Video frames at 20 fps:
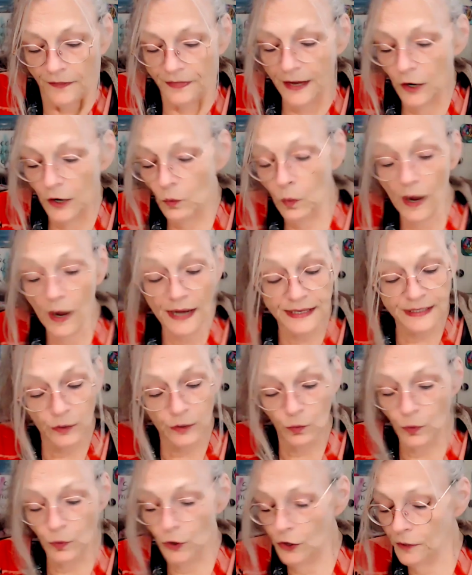There was a
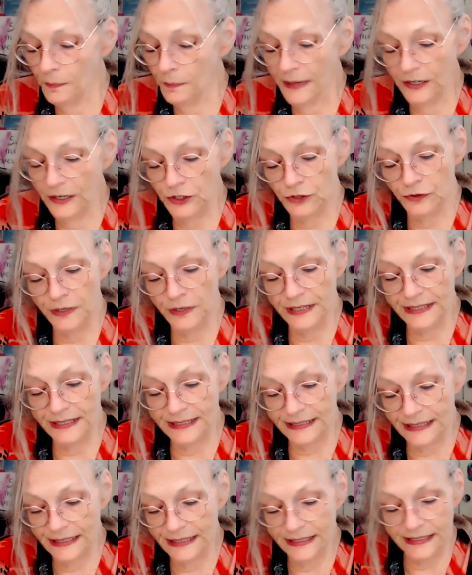rudimentary
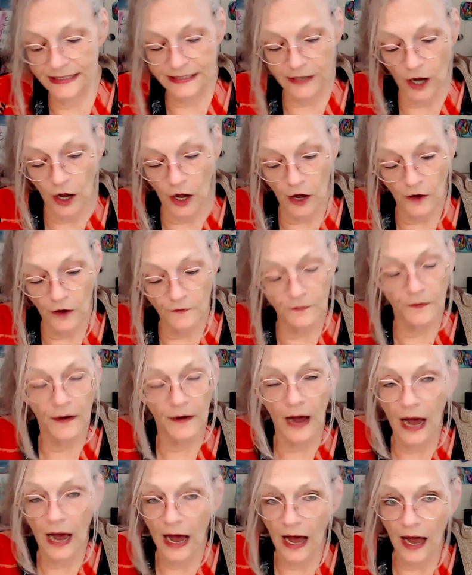sense of
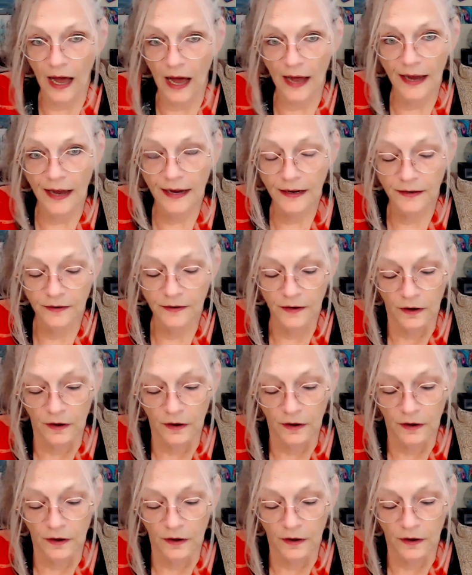I